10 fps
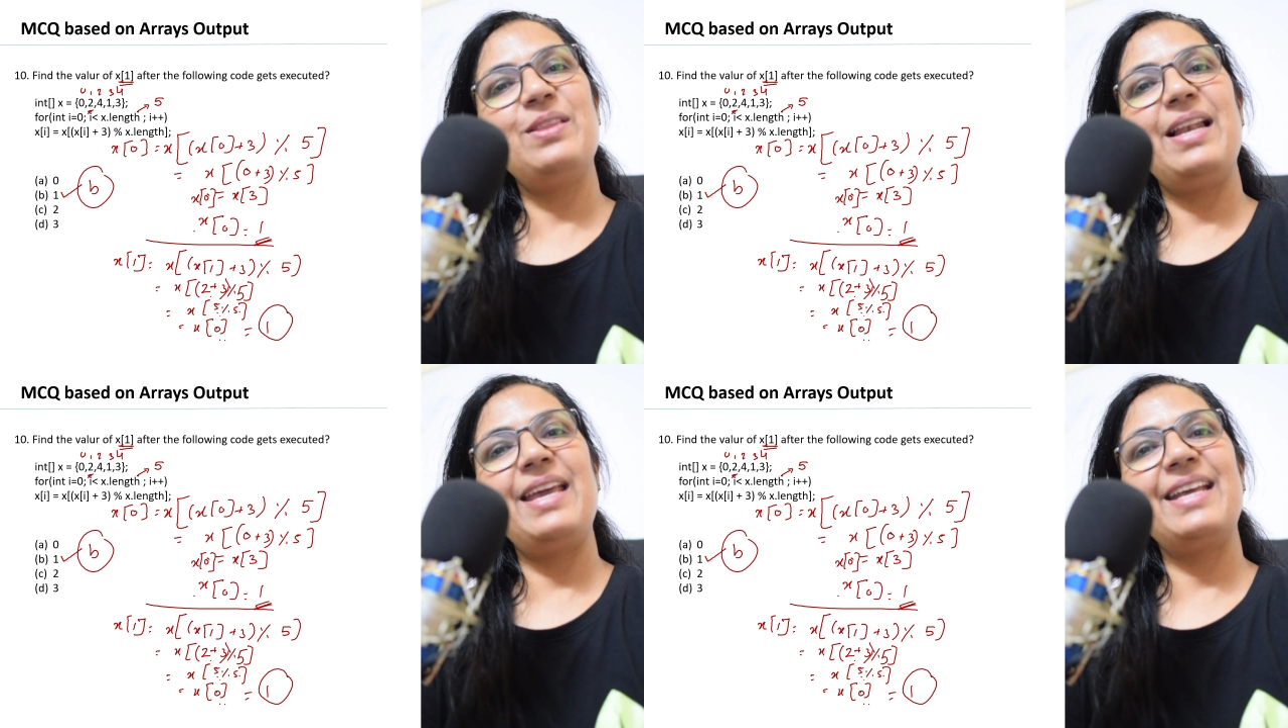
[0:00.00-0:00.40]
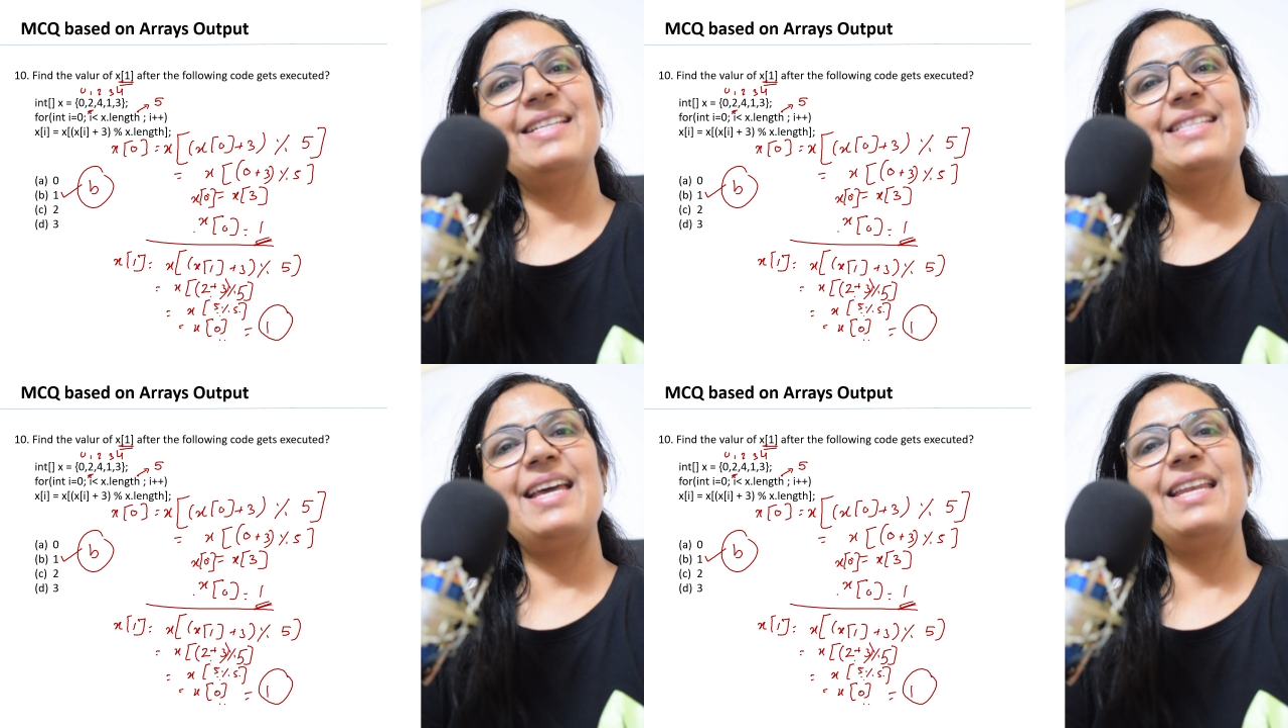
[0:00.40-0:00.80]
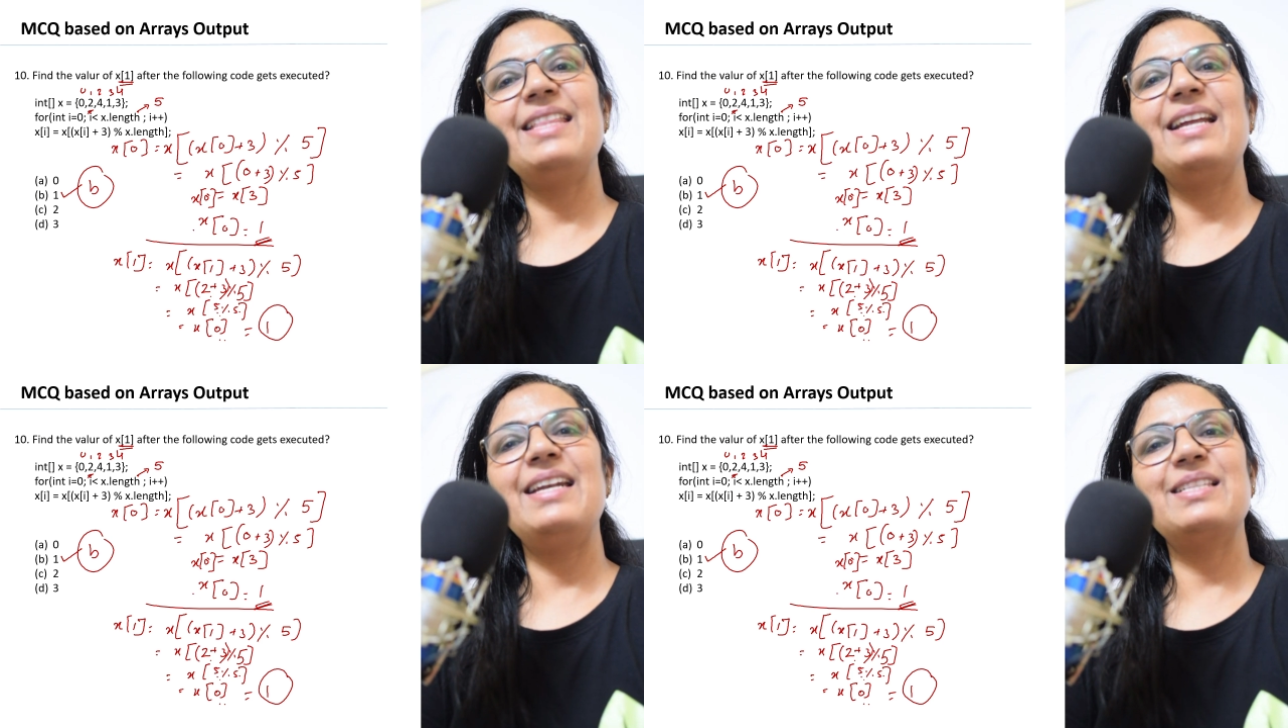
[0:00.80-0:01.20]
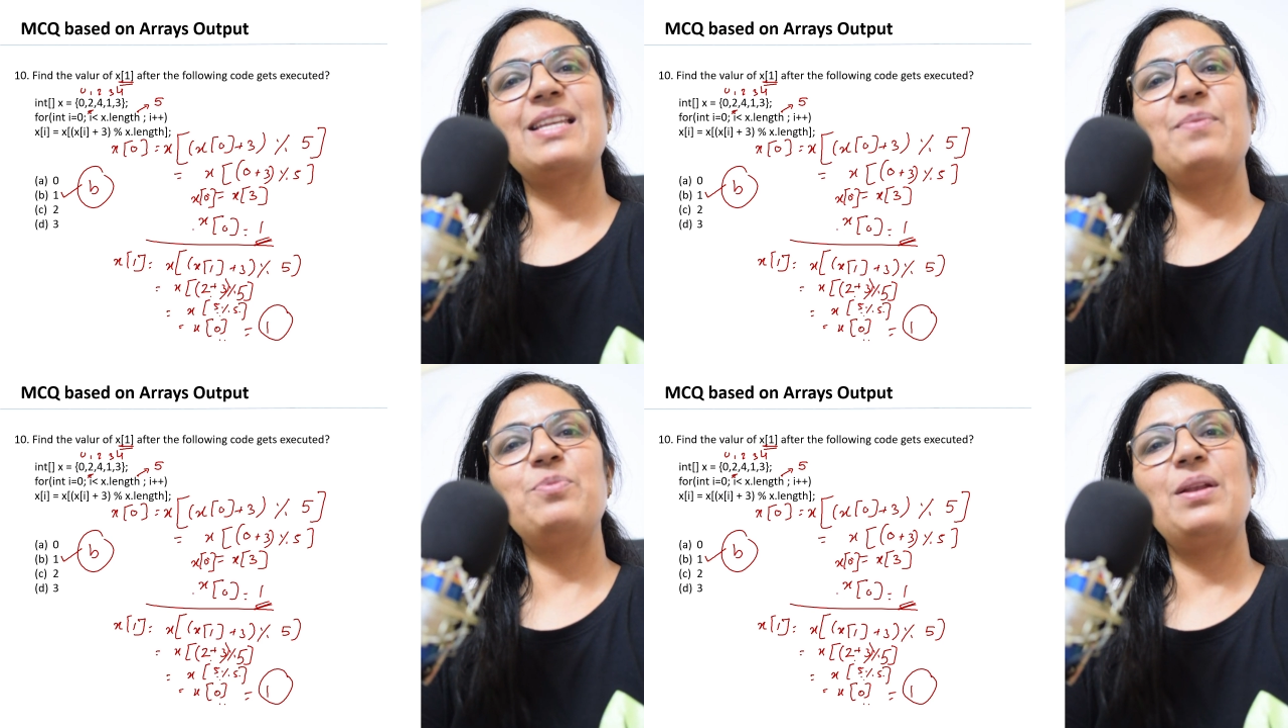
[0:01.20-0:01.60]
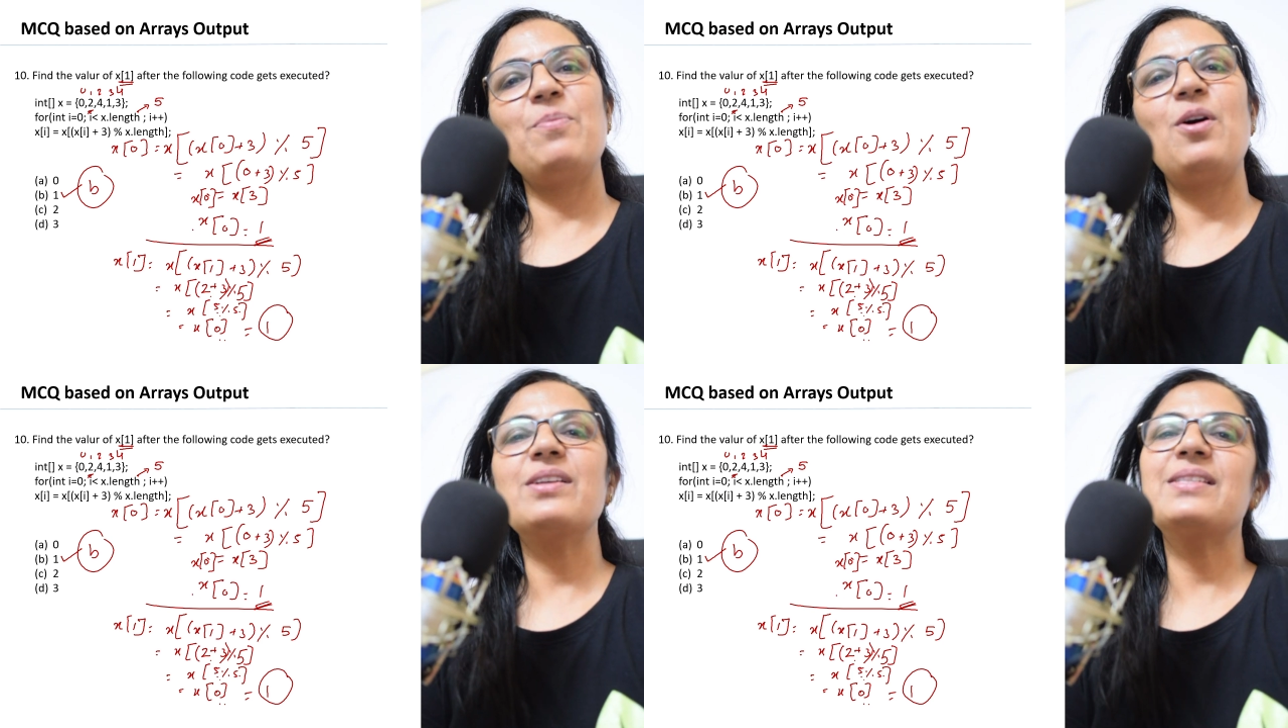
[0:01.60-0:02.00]
The link is there in the description
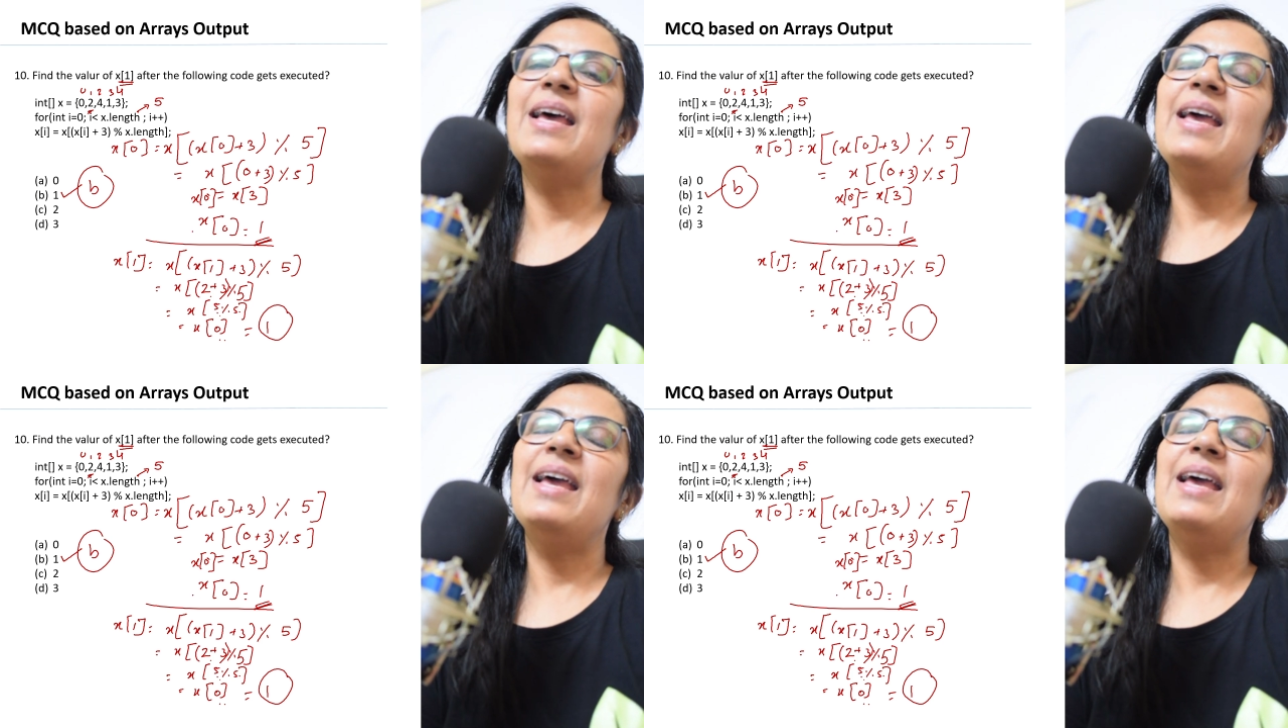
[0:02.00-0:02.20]
box.